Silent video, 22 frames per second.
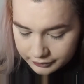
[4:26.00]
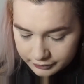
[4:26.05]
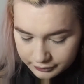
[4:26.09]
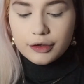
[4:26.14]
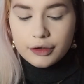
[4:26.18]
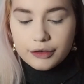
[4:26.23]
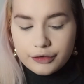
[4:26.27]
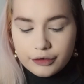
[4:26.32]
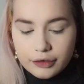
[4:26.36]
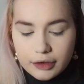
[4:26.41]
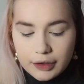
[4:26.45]

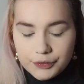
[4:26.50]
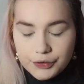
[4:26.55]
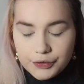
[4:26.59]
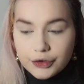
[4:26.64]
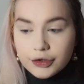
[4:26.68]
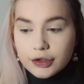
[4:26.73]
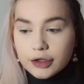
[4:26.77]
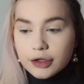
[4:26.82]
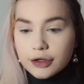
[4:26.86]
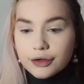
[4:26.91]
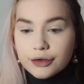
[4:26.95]
So I'm just
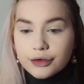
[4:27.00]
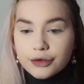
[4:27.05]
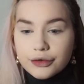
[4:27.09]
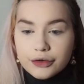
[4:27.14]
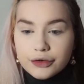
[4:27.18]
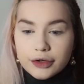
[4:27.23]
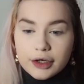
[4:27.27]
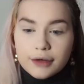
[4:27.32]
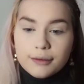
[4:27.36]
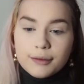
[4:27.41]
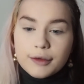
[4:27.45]
going to go
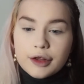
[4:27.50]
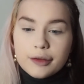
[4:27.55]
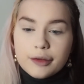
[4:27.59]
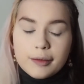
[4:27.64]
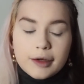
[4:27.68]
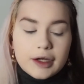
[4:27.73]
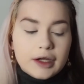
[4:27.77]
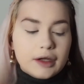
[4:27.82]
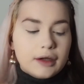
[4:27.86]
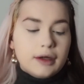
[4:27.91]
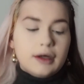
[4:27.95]
straight in with
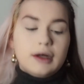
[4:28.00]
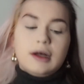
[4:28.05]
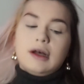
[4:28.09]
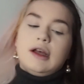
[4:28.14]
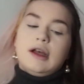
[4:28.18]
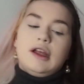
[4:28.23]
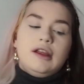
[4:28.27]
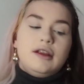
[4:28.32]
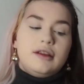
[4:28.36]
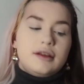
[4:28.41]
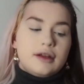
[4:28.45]
my eyes,